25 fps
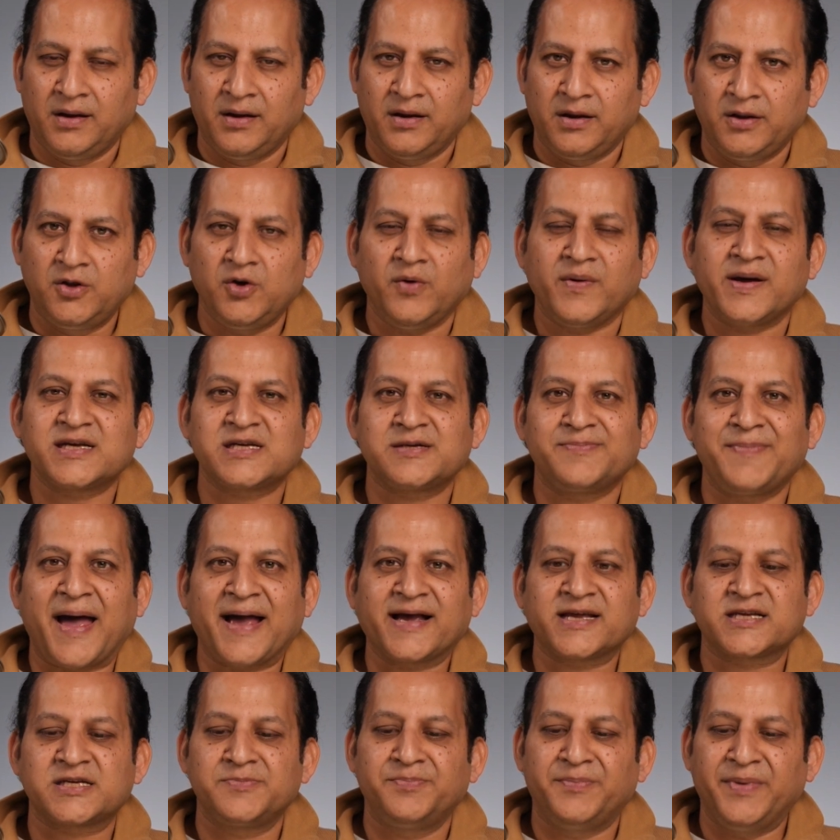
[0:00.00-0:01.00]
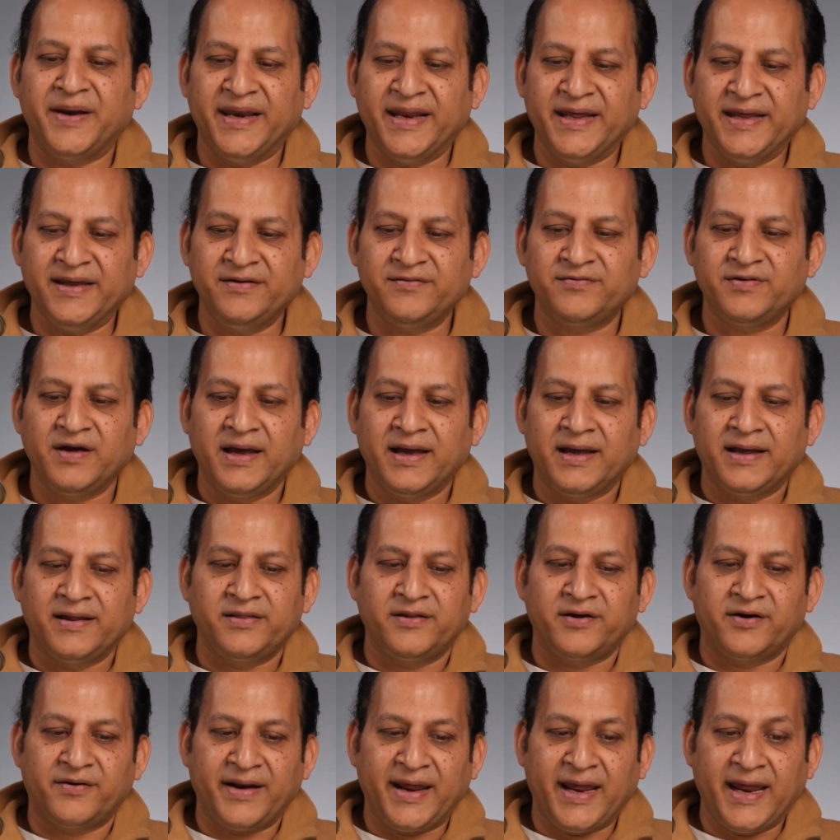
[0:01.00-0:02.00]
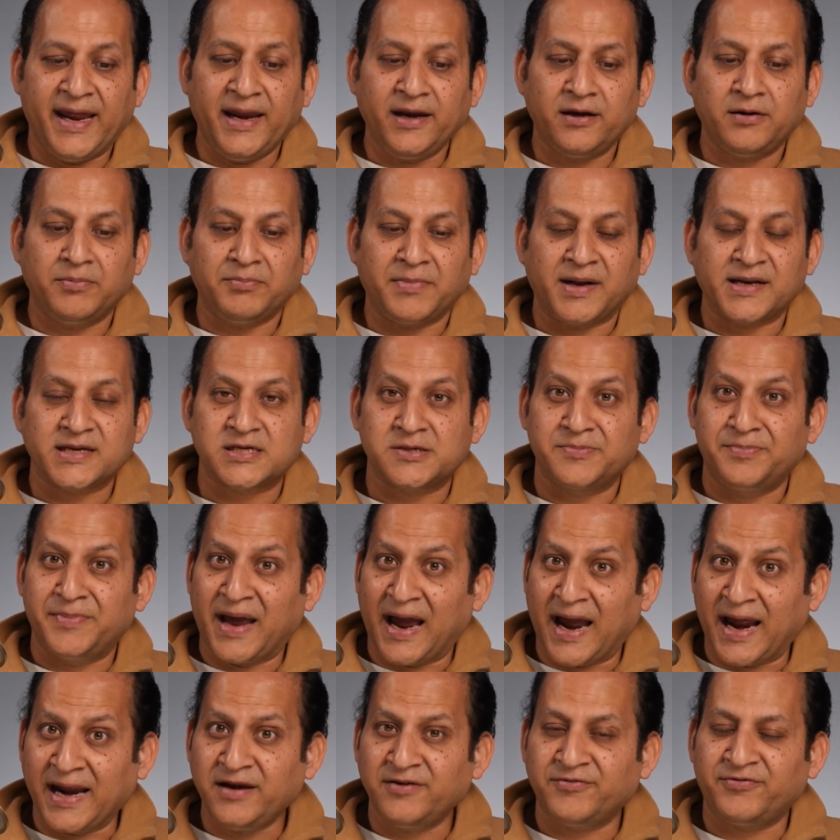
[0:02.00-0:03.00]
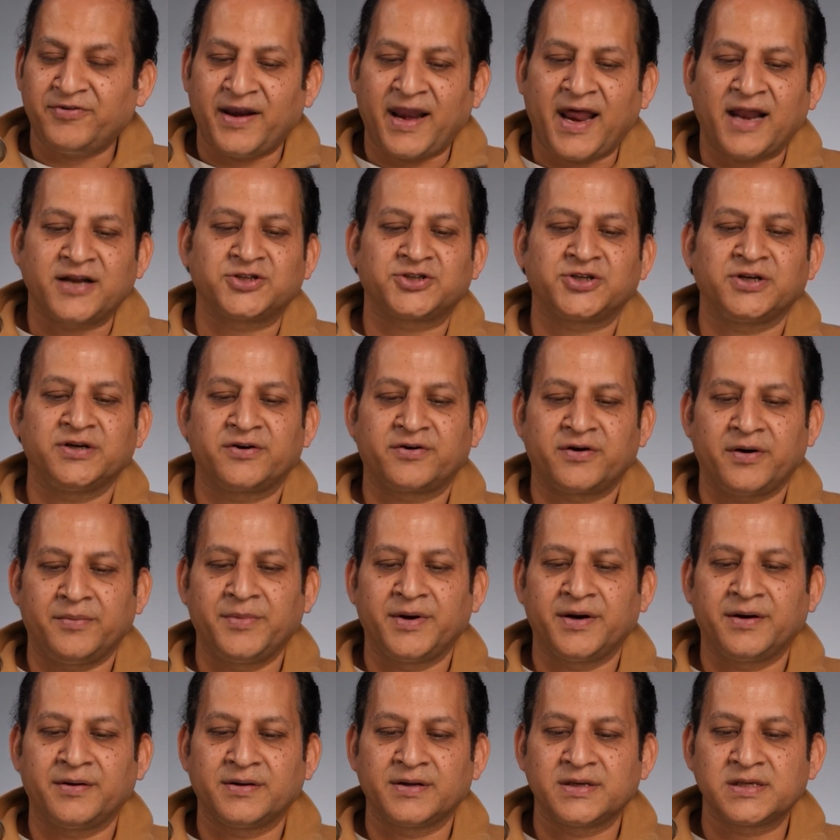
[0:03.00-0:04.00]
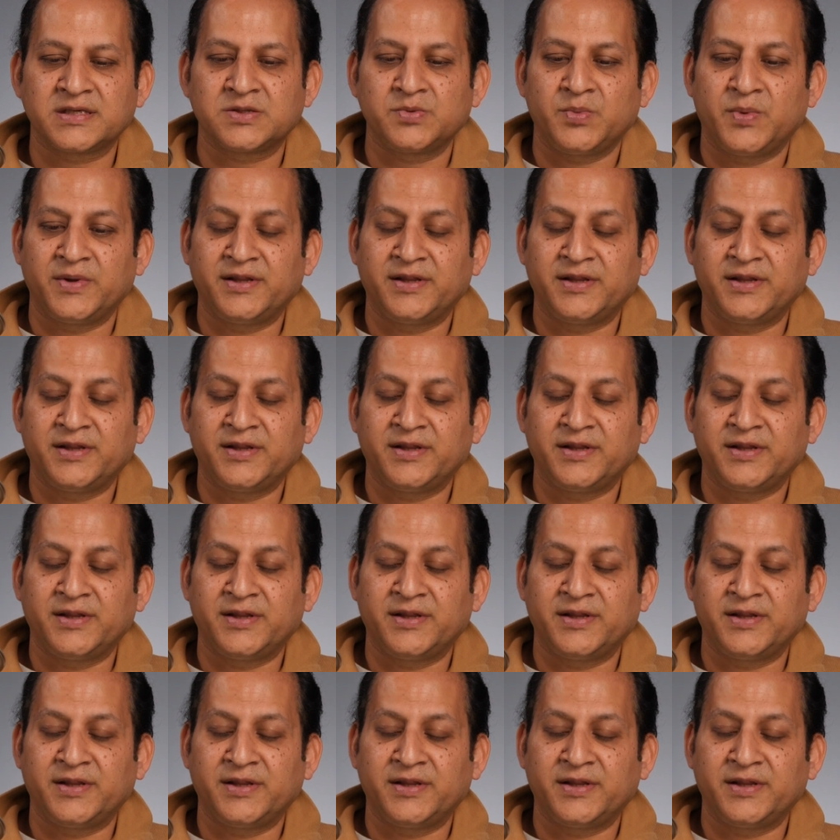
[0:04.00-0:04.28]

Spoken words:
US banks believe they're 8 months behind financial criminals,